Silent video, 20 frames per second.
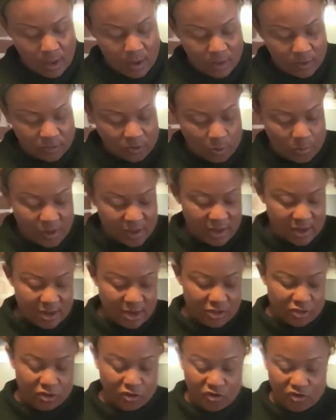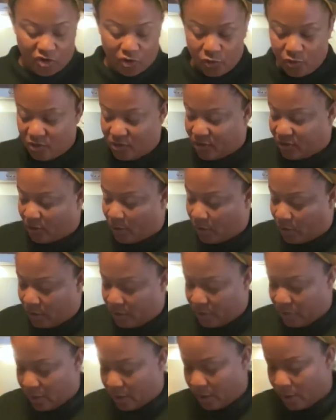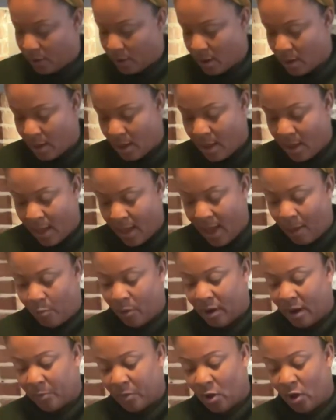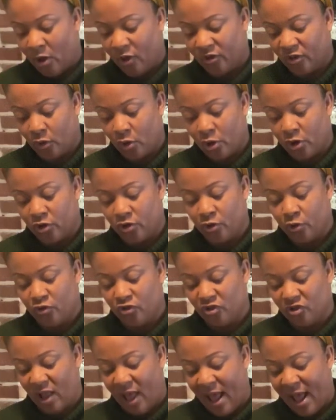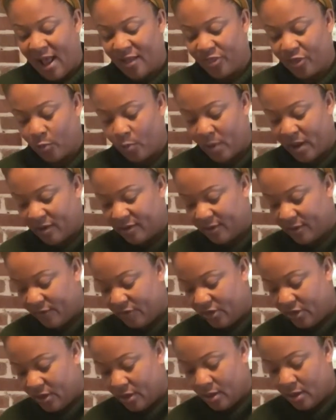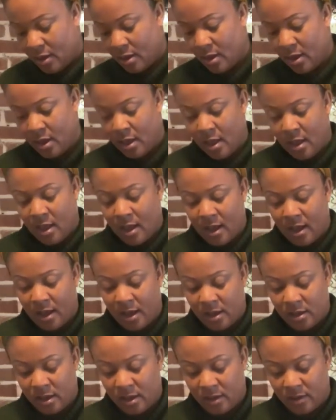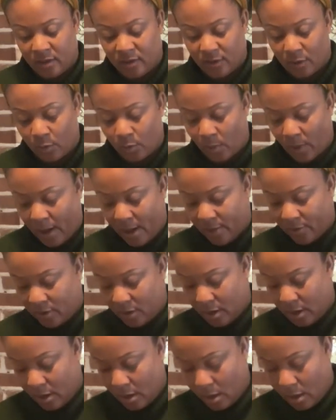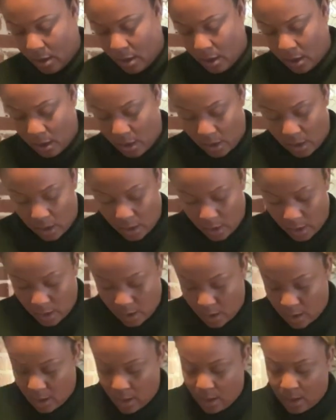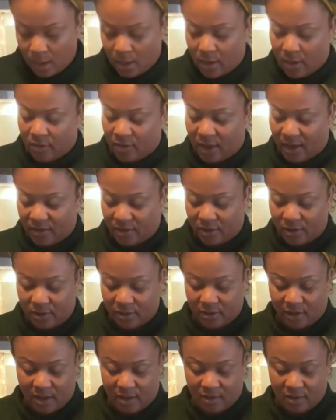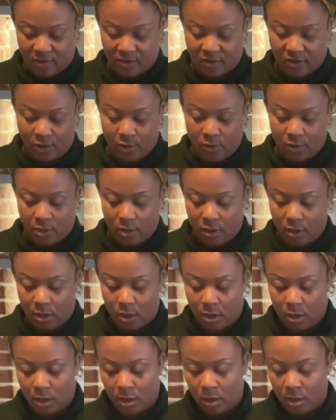so we can get the juices all in there, what I'm also going to do is just add the rest of the onions around it, because that's going to taste so good.